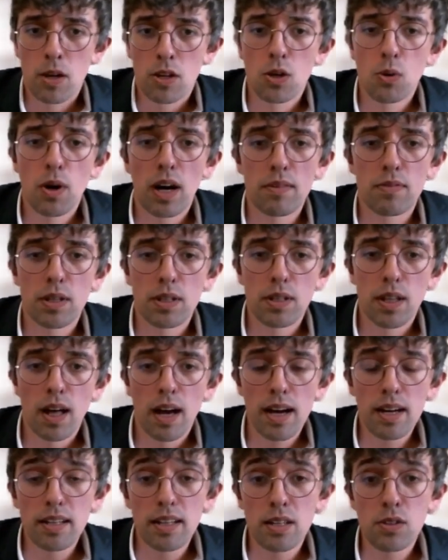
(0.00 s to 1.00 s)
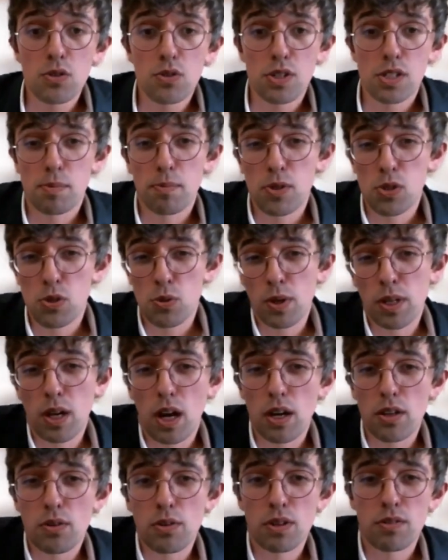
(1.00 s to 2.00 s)
you have aligned interests between
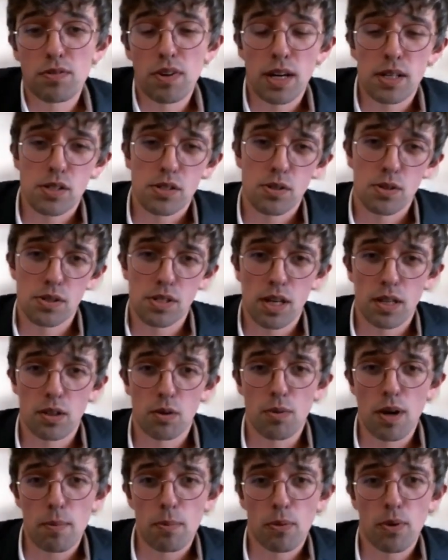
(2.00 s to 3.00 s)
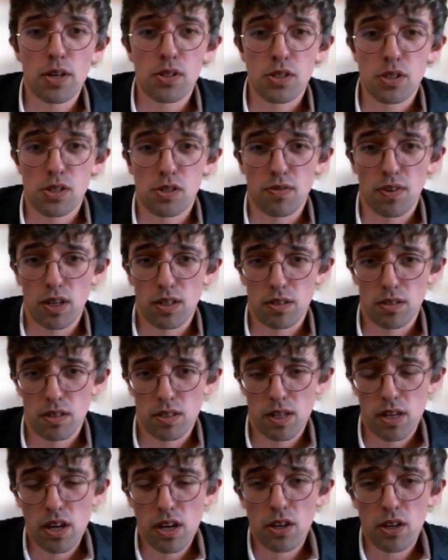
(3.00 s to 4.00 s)
other investors and the reparations
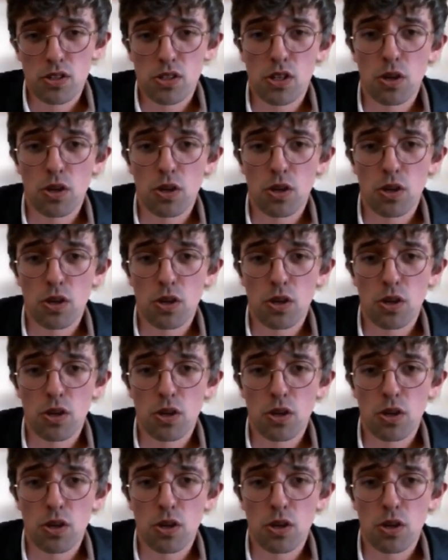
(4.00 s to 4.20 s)
fund.